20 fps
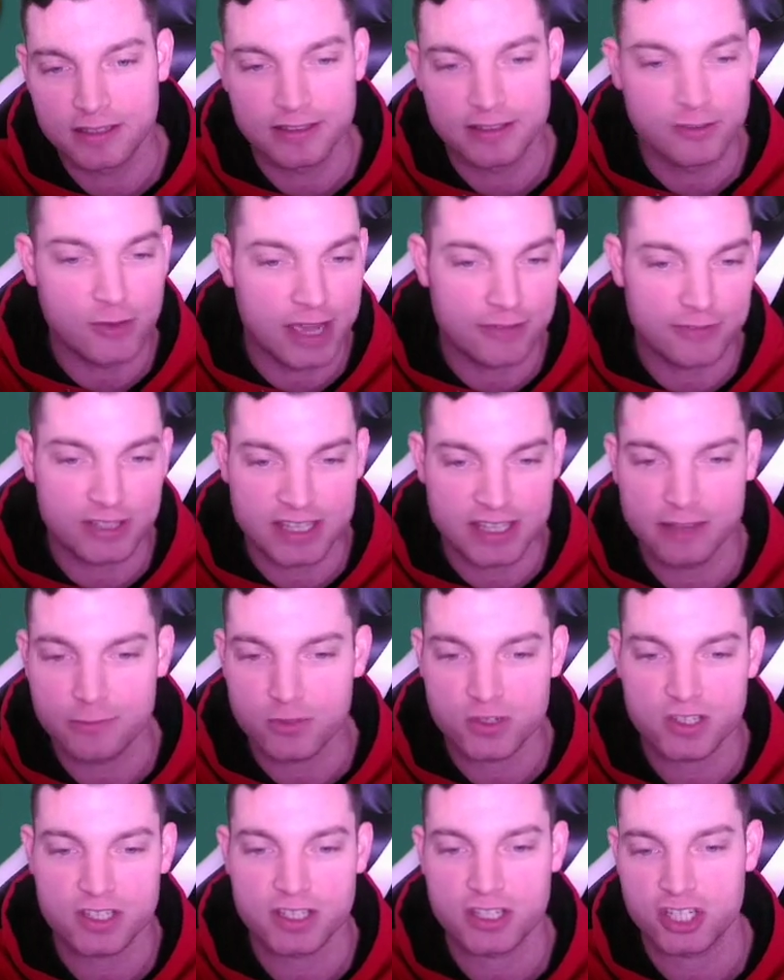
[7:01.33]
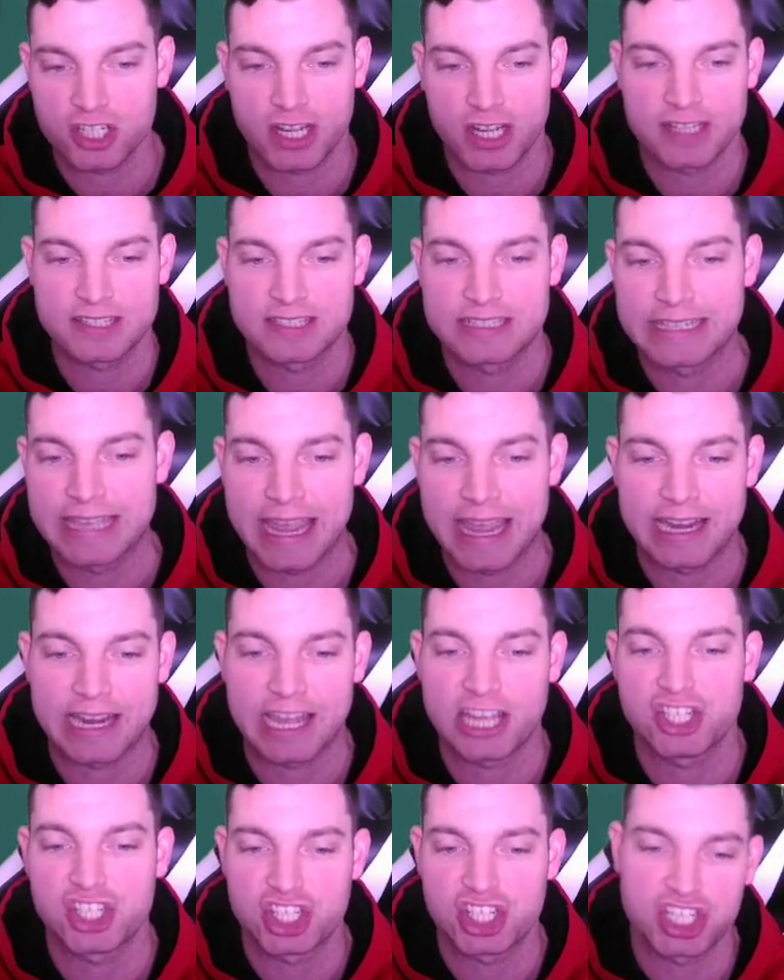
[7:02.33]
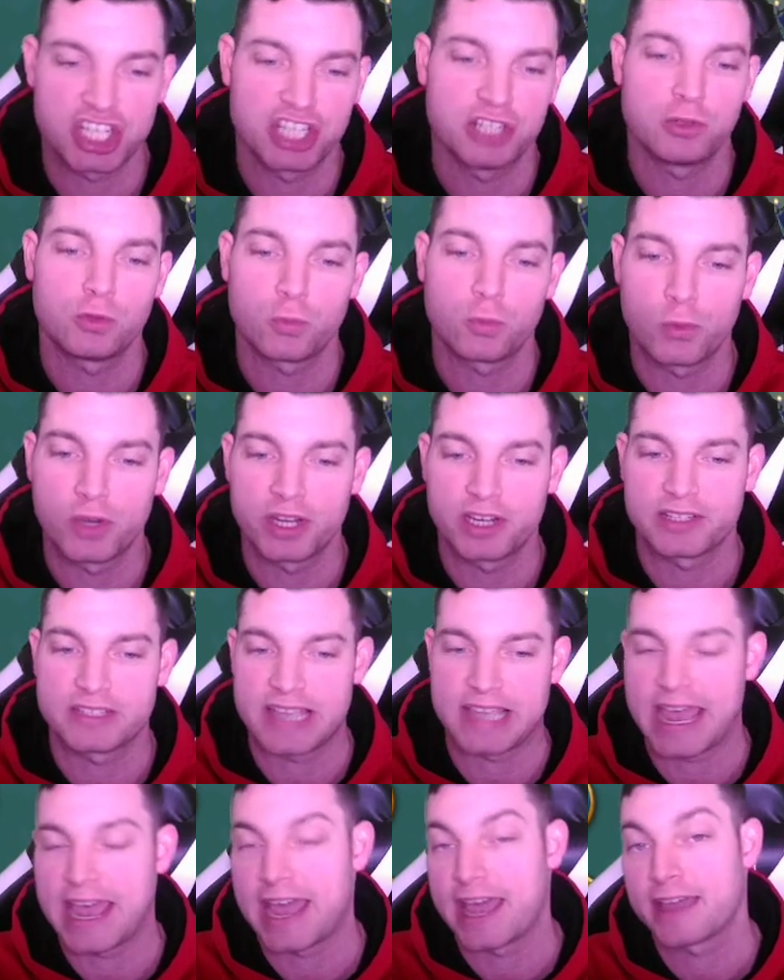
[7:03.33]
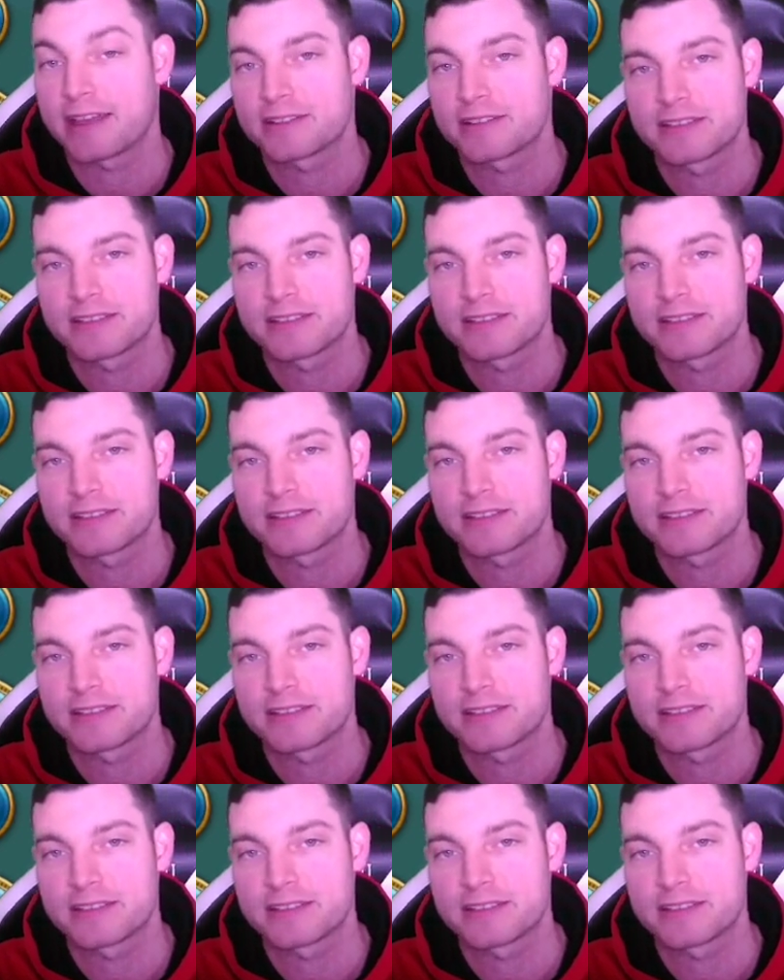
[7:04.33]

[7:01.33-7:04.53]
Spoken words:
you have a 10% chance to gain a shield when attacked.